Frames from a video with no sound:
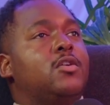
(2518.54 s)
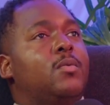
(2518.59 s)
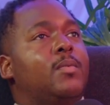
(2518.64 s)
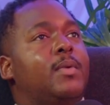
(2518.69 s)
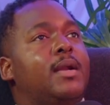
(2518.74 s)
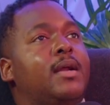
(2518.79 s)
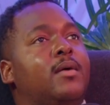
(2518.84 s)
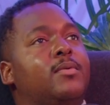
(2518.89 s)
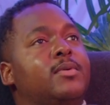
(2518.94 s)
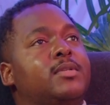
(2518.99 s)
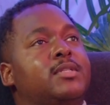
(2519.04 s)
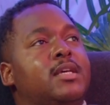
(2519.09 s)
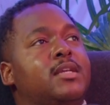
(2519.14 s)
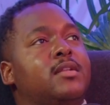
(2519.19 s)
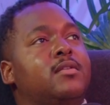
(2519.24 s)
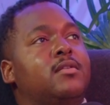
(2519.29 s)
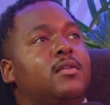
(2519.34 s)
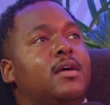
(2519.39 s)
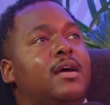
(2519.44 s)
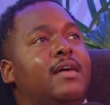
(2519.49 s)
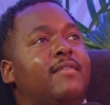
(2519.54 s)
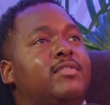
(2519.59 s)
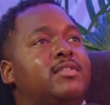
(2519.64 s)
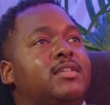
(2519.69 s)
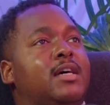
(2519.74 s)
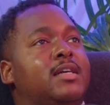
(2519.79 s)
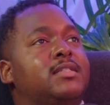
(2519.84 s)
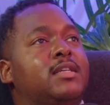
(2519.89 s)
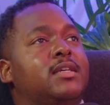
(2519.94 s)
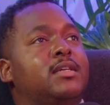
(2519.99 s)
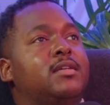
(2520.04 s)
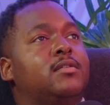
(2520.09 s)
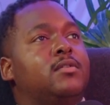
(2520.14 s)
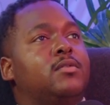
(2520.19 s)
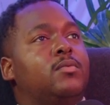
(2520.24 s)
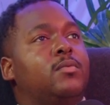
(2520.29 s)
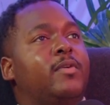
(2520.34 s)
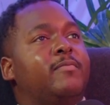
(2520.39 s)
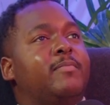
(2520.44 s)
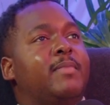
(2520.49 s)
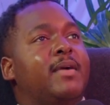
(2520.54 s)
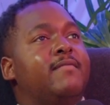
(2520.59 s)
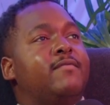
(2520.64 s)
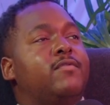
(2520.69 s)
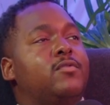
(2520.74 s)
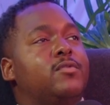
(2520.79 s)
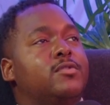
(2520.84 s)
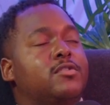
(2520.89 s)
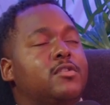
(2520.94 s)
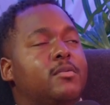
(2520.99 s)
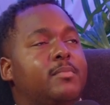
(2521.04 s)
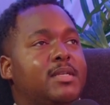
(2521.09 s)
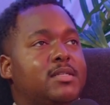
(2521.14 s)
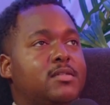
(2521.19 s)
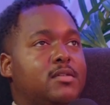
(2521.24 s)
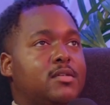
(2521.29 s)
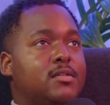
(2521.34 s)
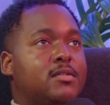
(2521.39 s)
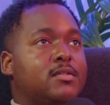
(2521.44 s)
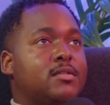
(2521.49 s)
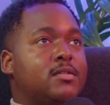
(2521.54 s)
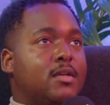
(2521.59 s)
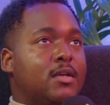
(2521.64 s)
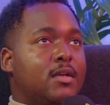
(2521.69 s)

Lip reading: When I was in advertising with my influencer business,